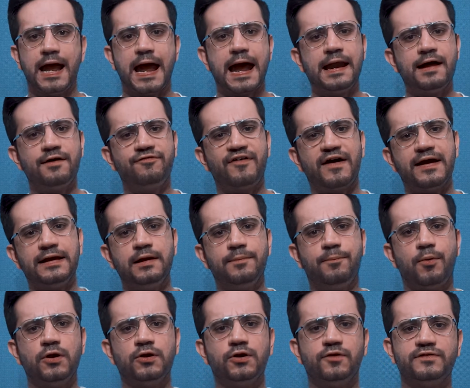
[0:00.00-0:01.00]
And our final
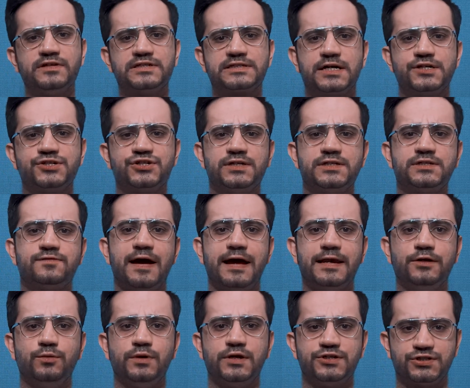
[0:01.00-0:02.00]
point of discussion is
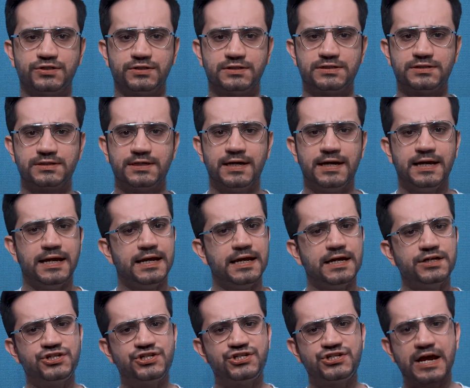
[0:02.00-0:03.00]
valuations.
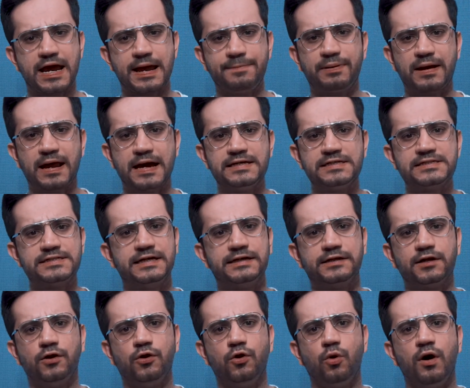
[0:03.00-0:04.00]
Its share price
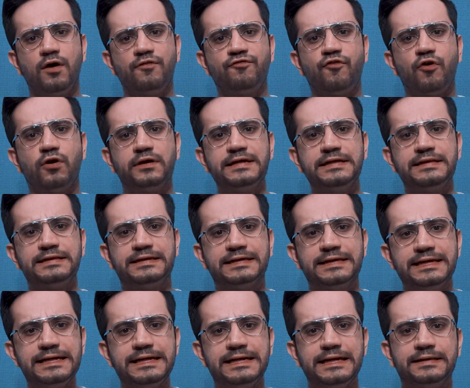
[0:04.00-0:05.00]
hit a low of
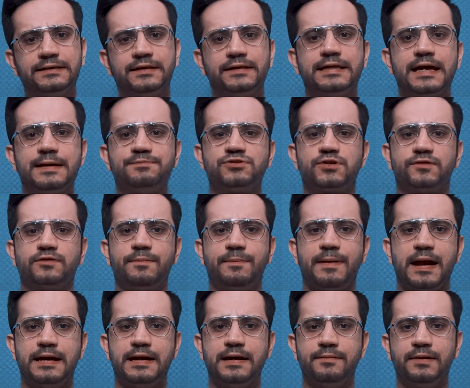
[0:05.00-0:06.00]
43 in the depths of the
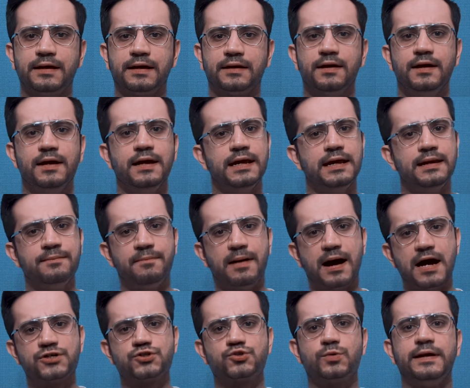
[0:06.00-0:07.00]
pandemic in
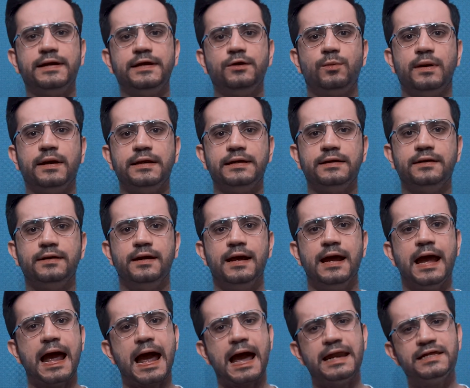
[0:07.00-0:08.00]
March 2020
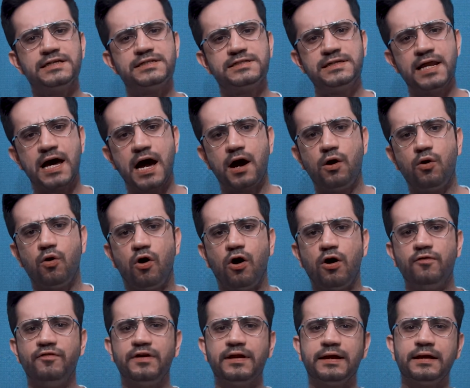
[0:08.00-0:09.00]
and is now
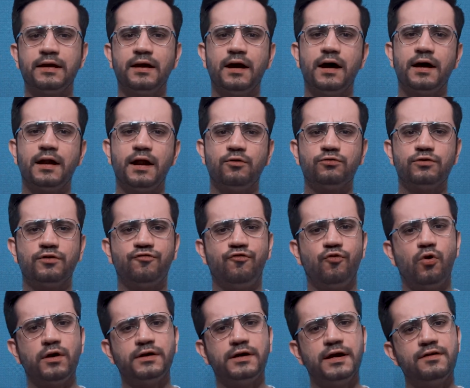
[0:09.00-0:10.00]
hovering around the
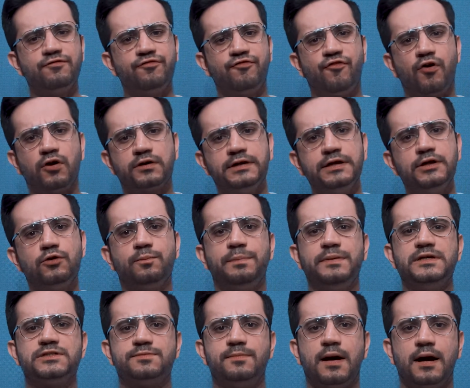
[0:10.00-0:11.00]
440
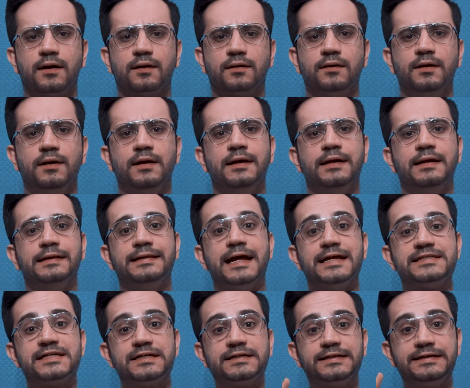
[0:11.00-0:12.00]
rupees mark.
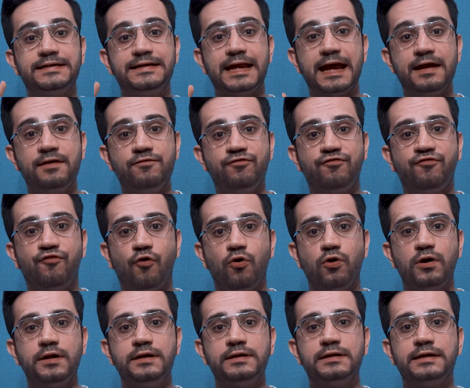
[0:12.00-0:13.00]
That's a
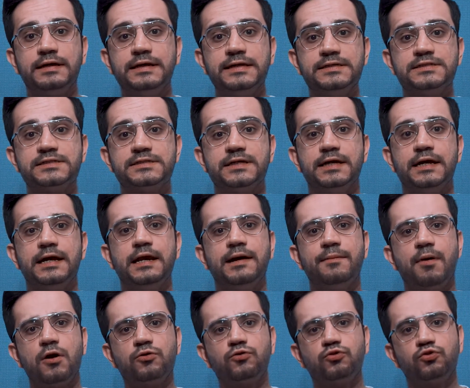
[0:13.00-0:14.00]
10-fold increase in
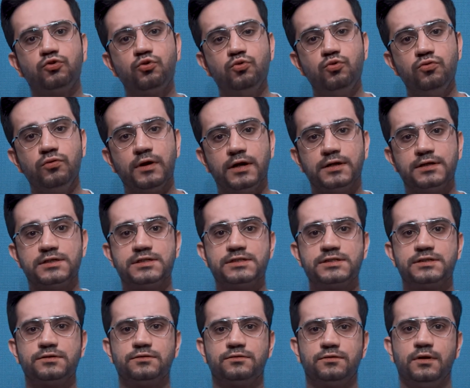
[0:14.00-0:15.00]
about 2
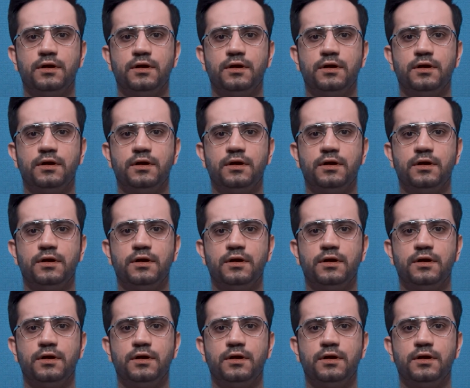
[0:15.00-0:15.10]
years.